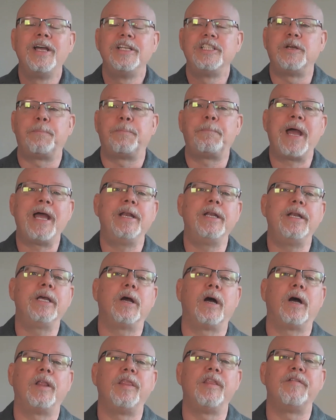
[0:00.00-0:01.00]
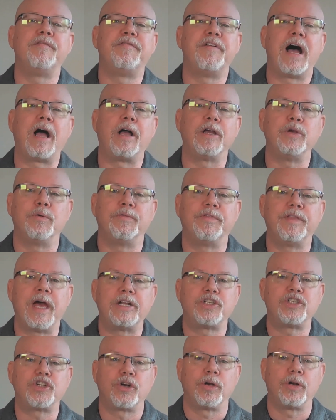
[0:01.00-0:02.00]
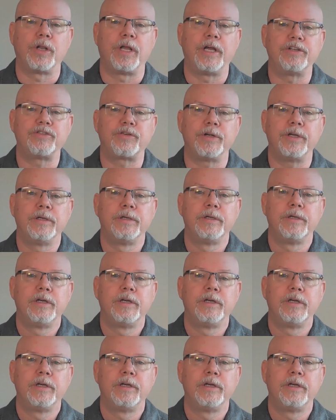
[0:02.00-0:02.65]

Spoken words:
depending on the value of that journal entry.